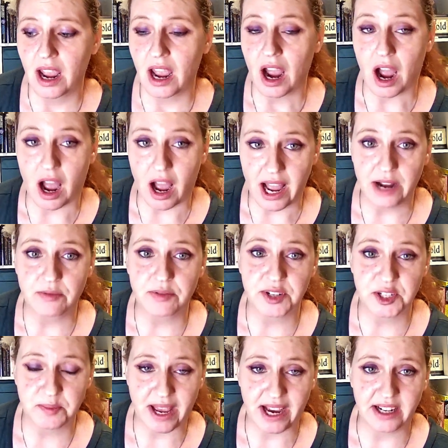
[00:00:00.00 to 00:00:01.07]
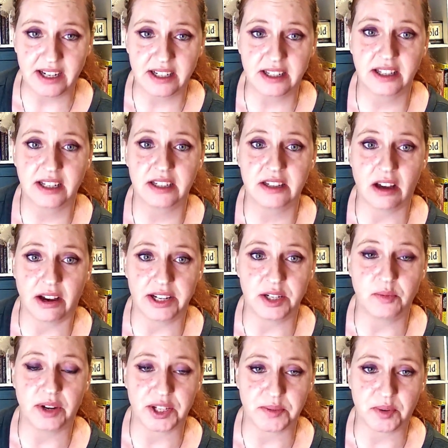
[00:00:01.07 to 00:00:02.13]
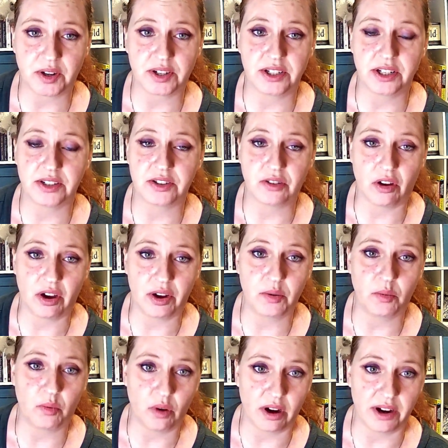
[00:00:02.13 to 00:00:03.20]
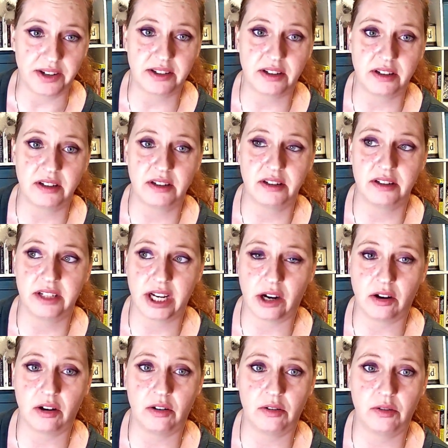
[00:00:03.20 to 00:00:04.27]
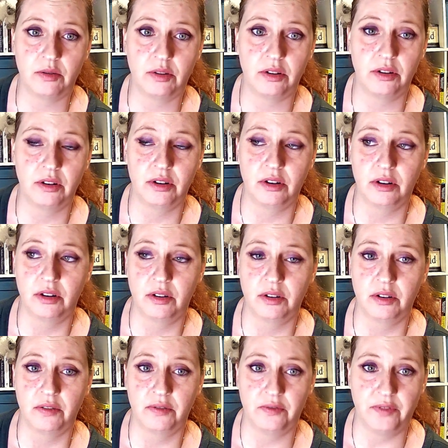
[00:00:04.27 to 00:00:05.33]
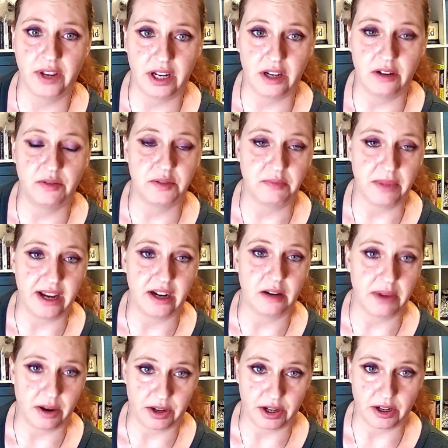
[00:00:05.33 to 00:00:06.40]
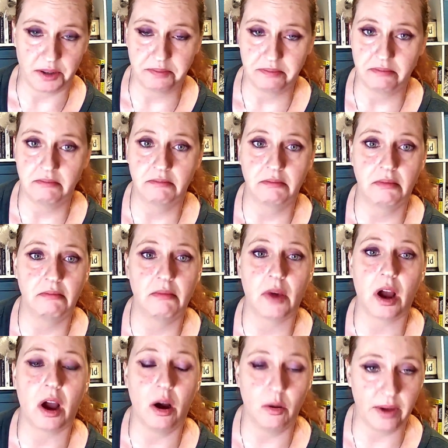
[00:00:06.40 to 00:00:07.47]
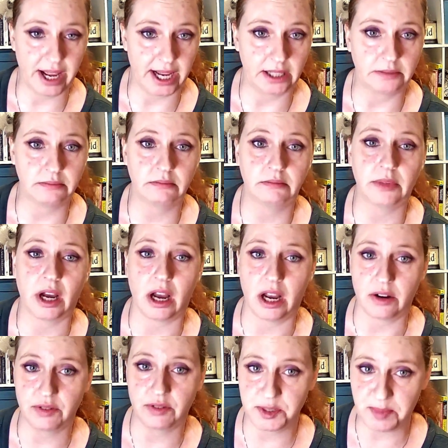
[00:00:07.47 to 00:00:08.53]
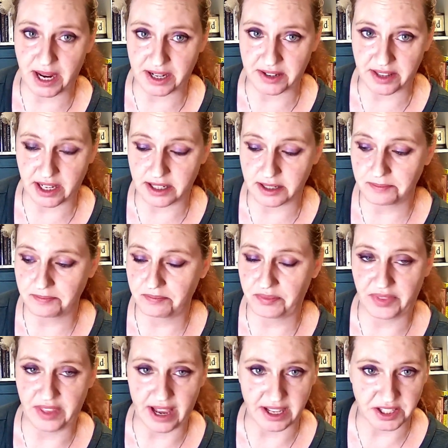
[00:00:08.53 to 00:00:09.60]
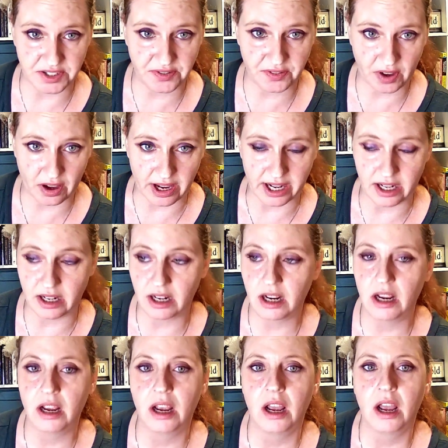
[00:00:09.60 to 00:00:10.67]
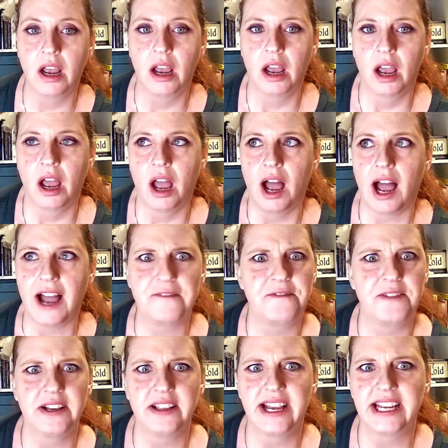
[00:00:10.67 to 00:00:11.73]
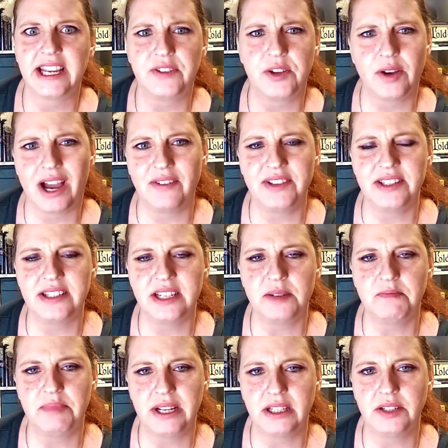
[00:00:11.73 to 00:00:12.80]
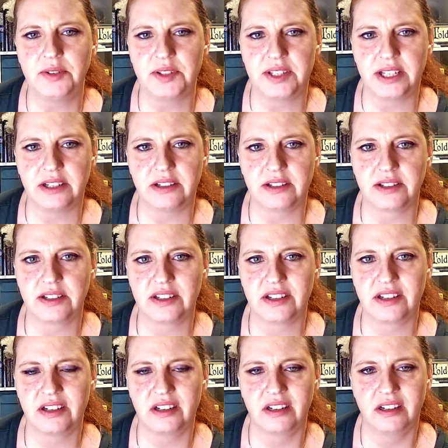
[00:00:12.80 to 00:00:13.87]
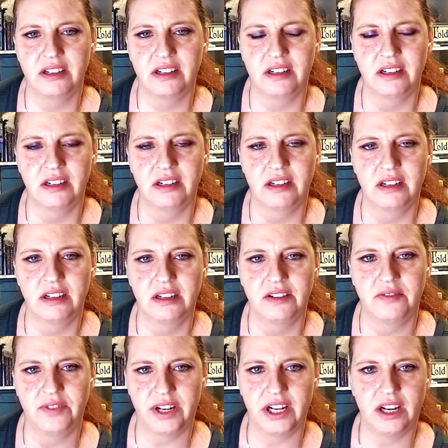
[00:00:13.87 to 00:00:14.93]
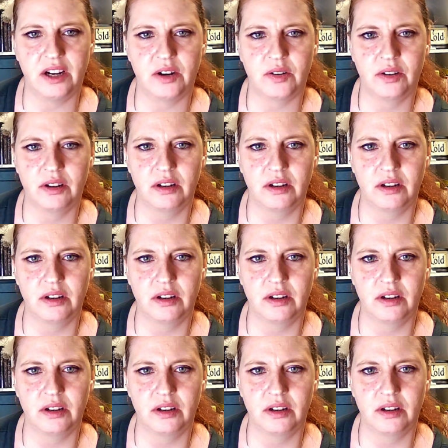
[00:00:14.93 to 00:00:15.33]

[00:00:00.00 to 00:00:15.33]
I respect that Tati Westbrook does not want tarot videos made about her. Okay, I respect that. That's fine. I feel like if you haven't seen Bea Lucile's video,